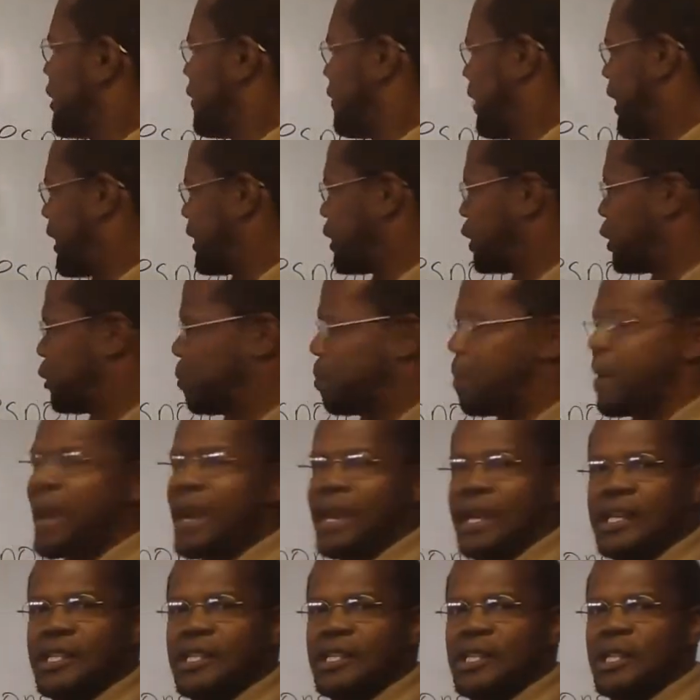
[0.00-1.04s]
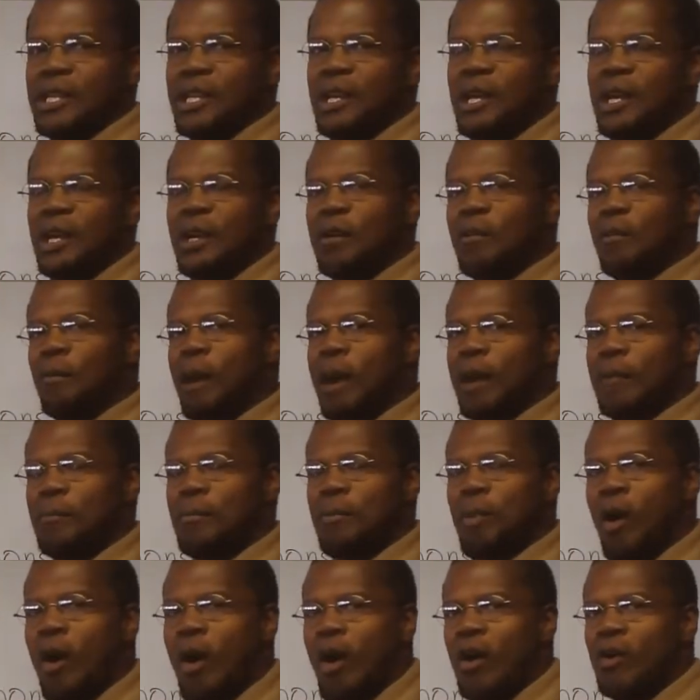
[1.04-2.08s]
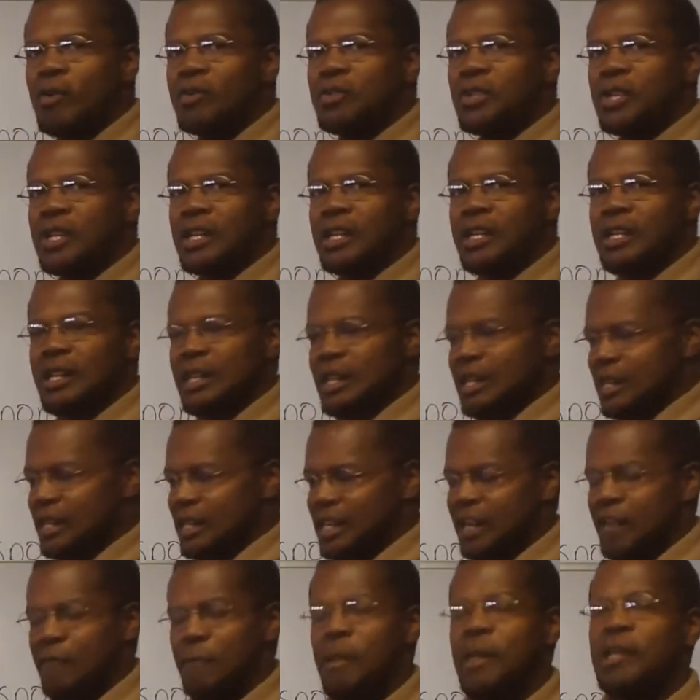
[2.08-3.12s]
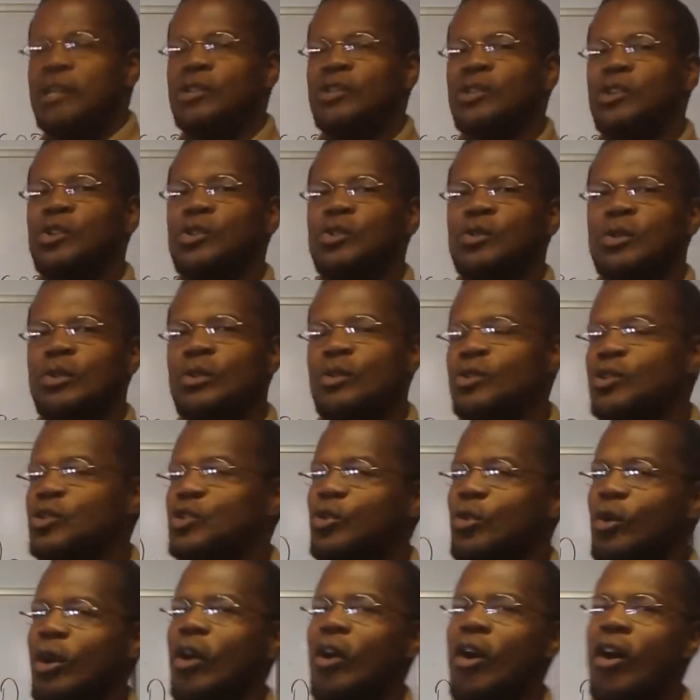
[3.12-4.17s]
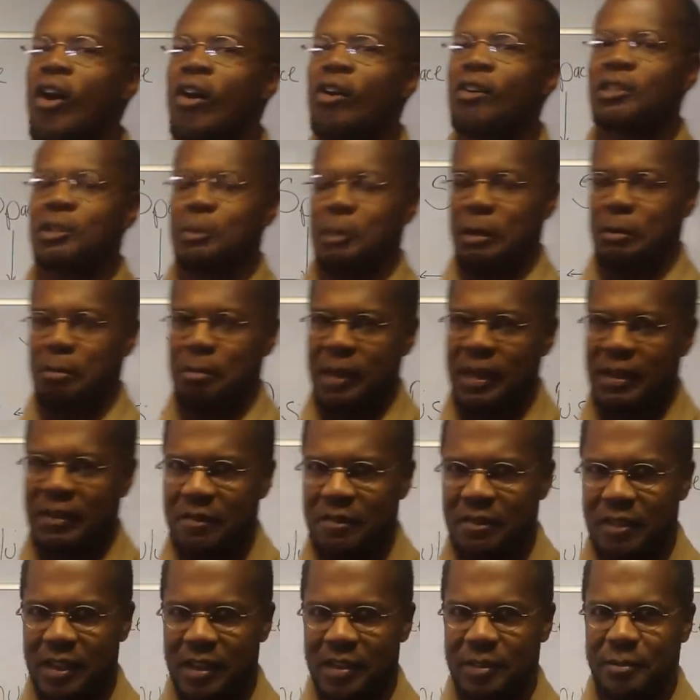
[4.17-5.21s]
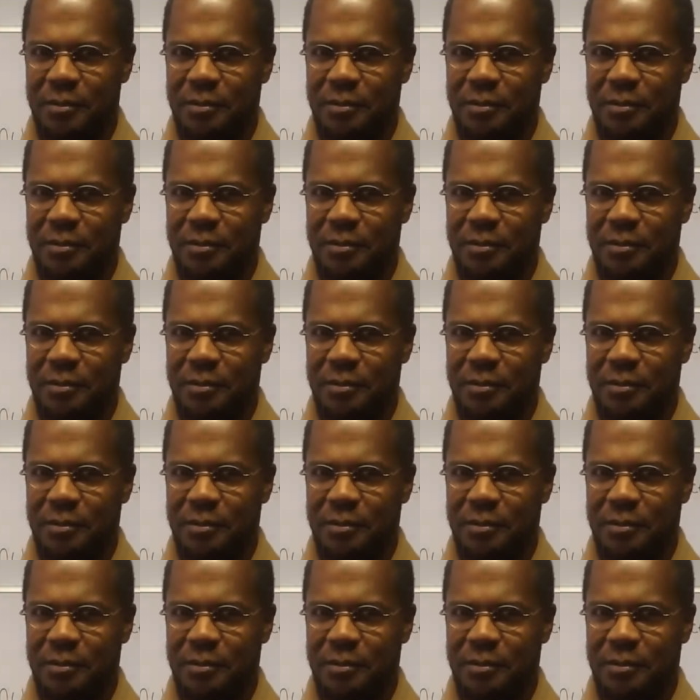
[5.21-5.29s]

of that space by pausing could have been used to our ultimate benefit?